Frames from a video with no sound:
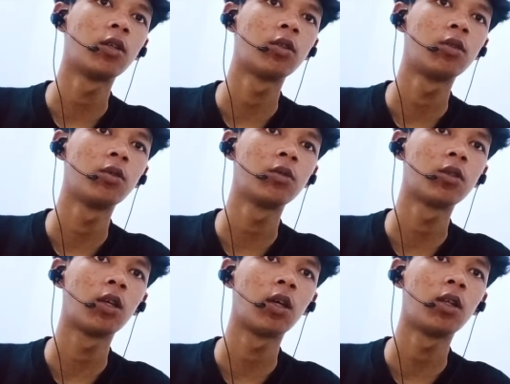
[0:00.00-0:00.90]
2
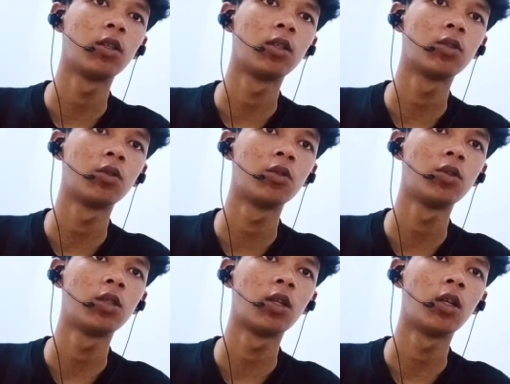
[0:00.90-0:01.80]
scaling
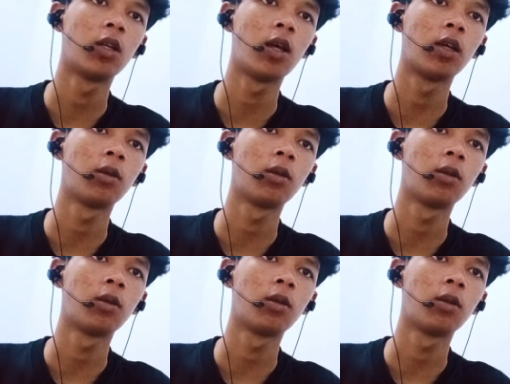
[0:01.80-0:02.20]
solutions like